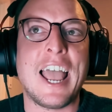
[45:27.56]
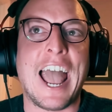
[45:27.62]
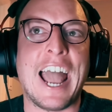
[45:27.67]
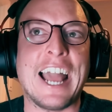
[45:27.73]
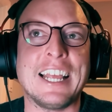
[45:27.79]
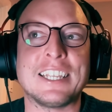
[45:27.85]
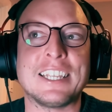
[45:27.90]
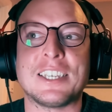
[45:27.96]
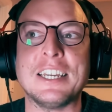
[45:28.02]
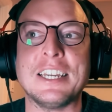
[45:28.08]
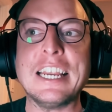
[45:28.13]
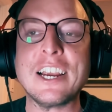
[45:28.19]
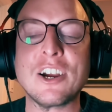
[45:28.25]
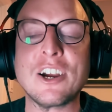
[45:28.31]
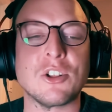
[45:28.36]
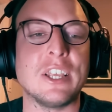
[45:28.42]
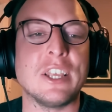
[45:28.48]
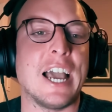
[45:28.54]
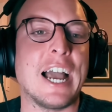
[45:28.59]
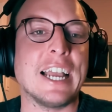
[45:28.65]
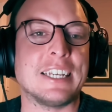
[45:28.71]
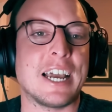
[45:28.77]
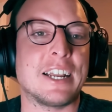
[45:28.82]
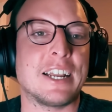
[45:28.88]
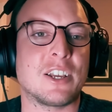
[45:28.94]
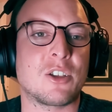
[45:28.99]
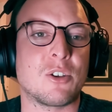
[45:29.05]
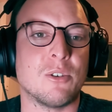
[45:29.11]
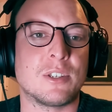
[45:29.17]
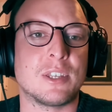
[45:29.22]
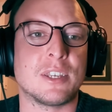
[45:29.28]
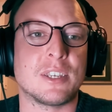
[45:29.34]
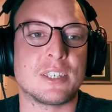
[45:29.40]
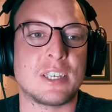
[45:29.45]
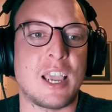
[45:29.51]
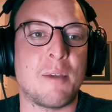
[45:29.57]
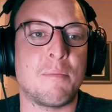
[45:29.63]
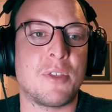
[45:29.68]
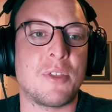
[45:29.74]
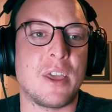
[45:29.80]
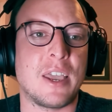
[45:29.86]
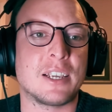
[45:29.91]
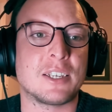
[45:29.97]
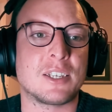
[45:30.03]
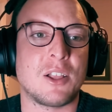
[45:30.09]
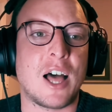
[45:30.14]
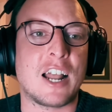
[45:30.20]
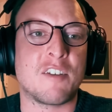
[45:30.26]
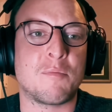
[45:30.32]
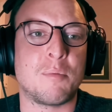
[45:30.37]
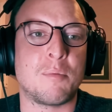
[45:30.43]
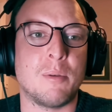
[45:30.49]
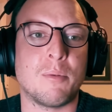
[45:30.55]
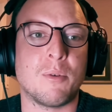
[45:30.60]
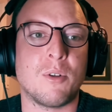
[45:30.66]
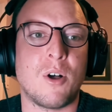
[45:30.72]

And it's nearly identical to the same things a lot of people